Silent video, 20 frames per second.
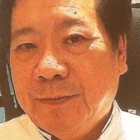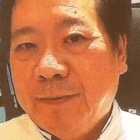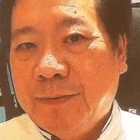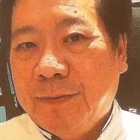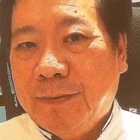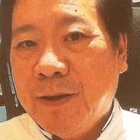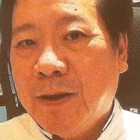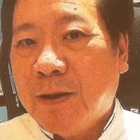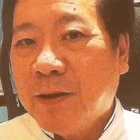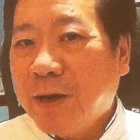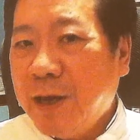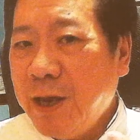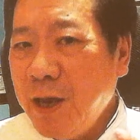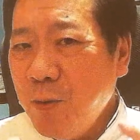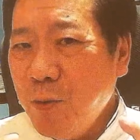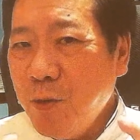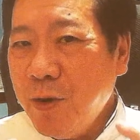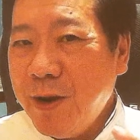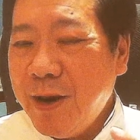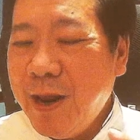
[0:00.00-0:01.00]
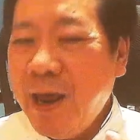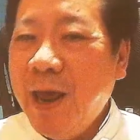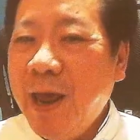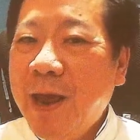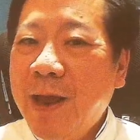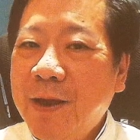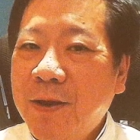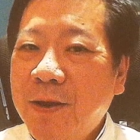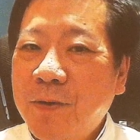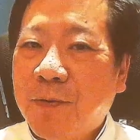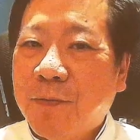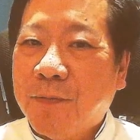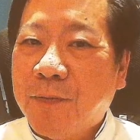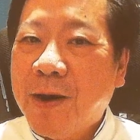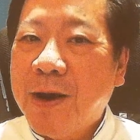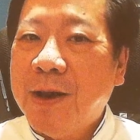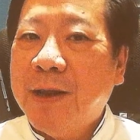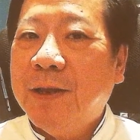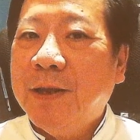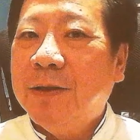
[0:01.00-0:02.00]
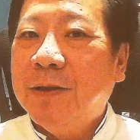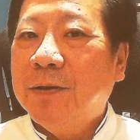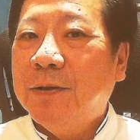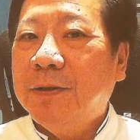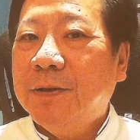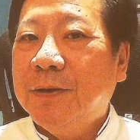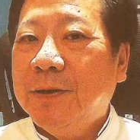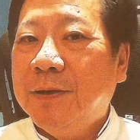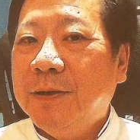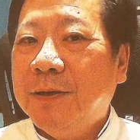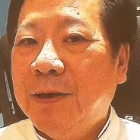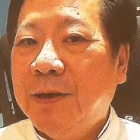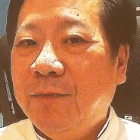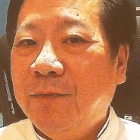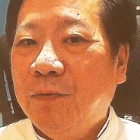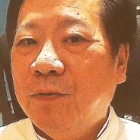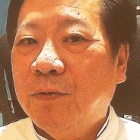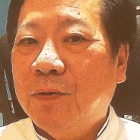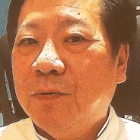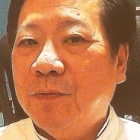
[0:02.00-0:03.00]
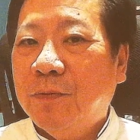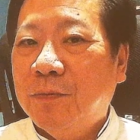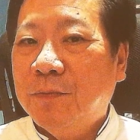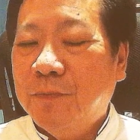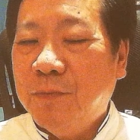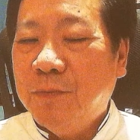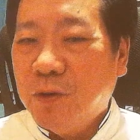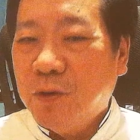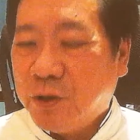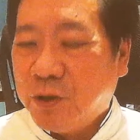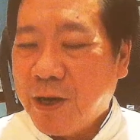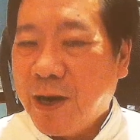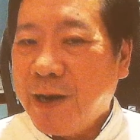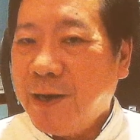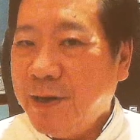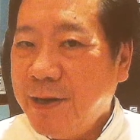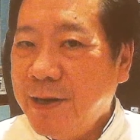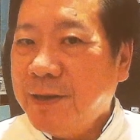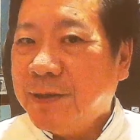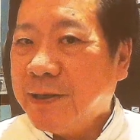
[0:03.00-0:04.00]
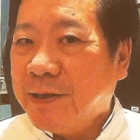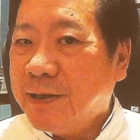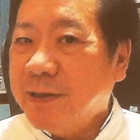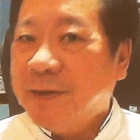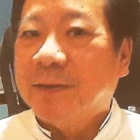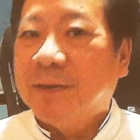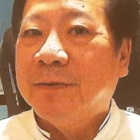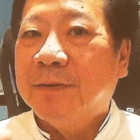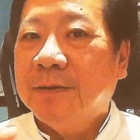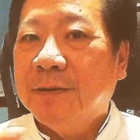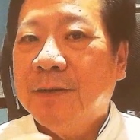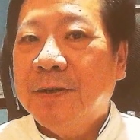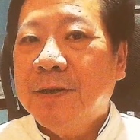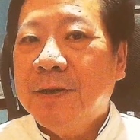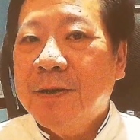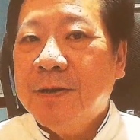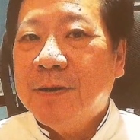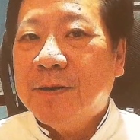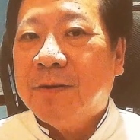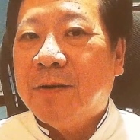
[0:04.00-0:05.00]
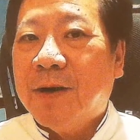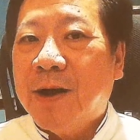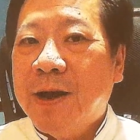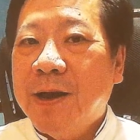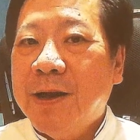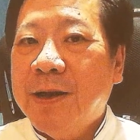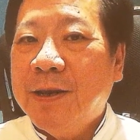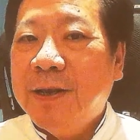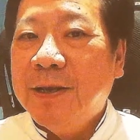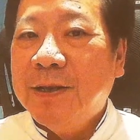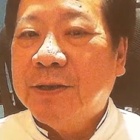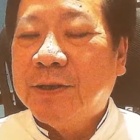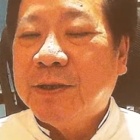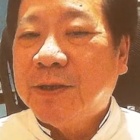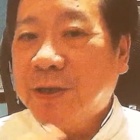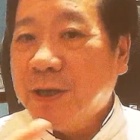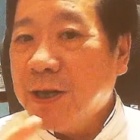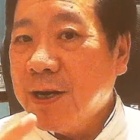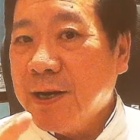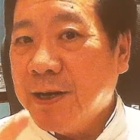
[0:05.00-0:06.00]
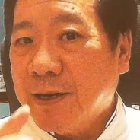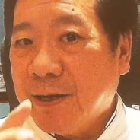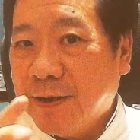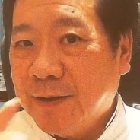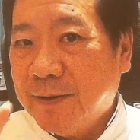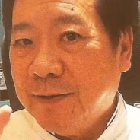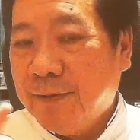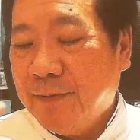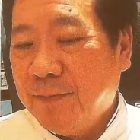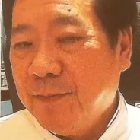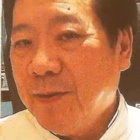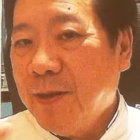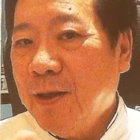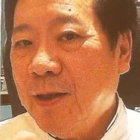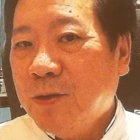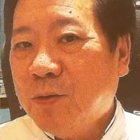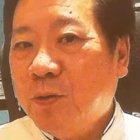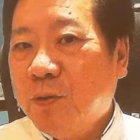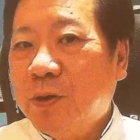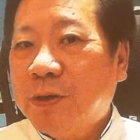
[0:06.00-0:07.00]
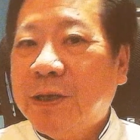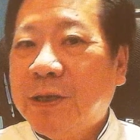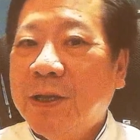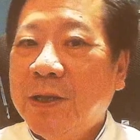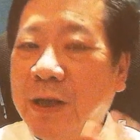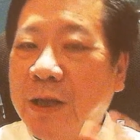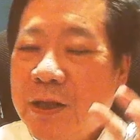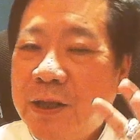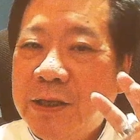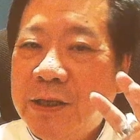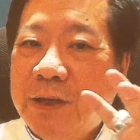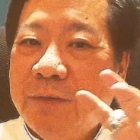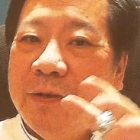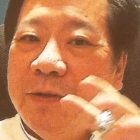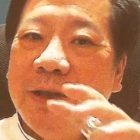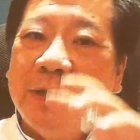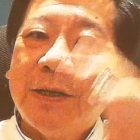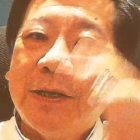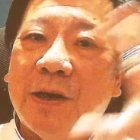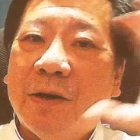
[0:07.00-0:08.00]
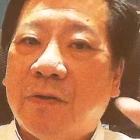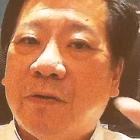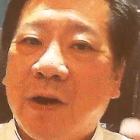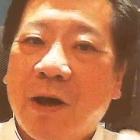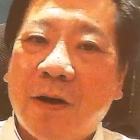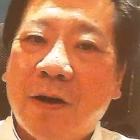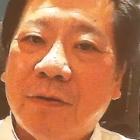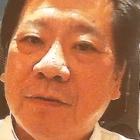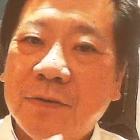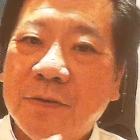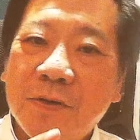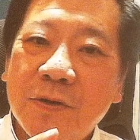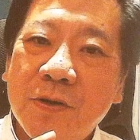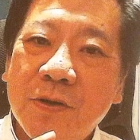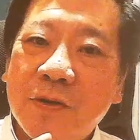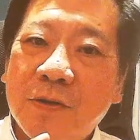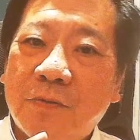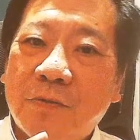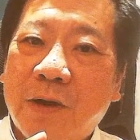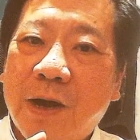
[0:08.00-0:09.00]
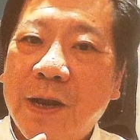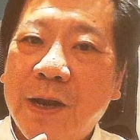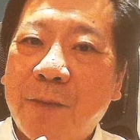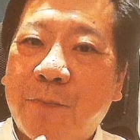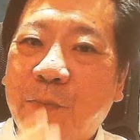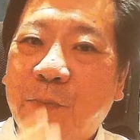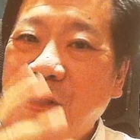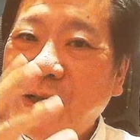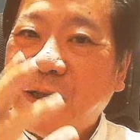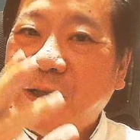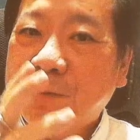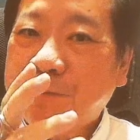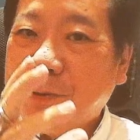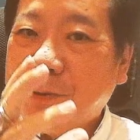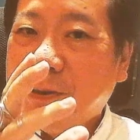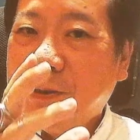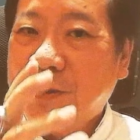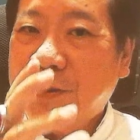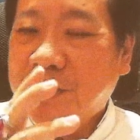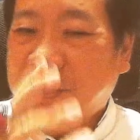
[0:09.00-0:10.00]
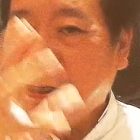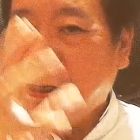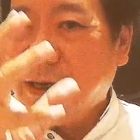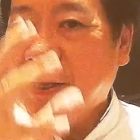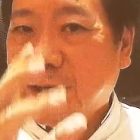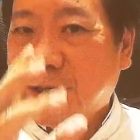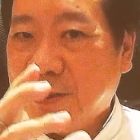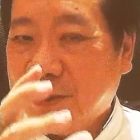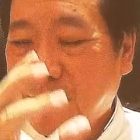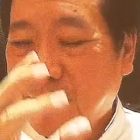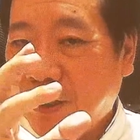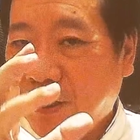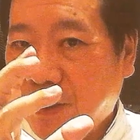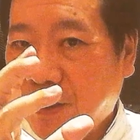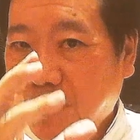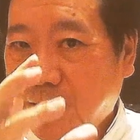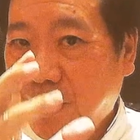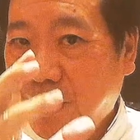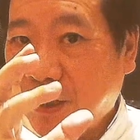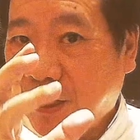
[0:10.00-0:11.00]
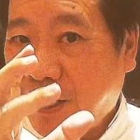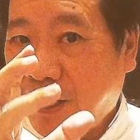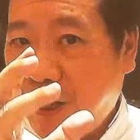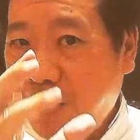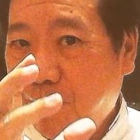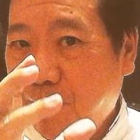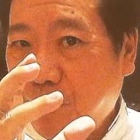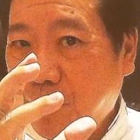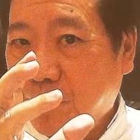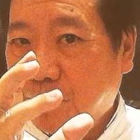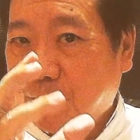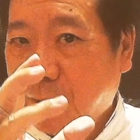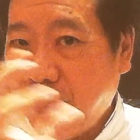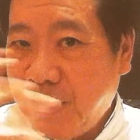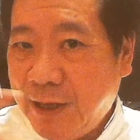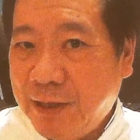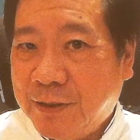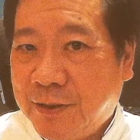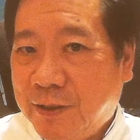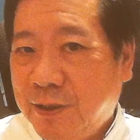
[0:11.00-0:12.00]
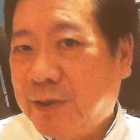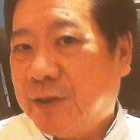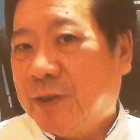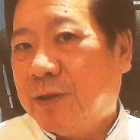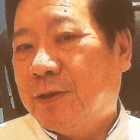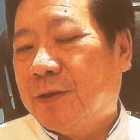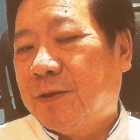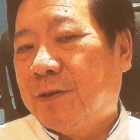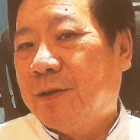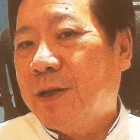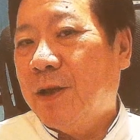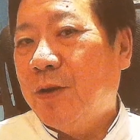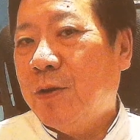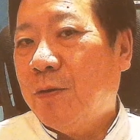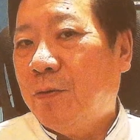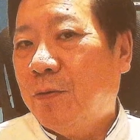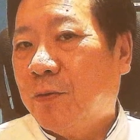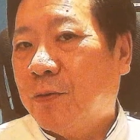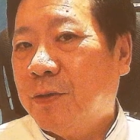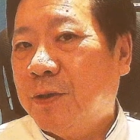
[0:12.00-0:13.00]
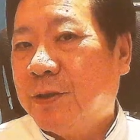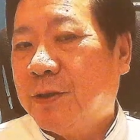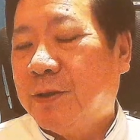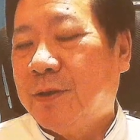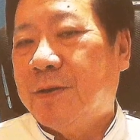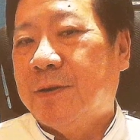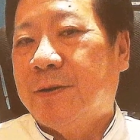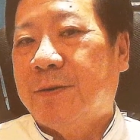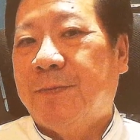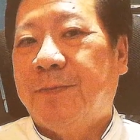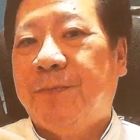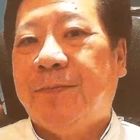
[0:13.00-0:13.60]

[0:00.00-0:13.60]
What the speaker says: Now, keyword there you'll find, if you know Chinese a little, right, it is Ce. So given this ground, right, the principle, the Ce, the key principle is this that you have to consider.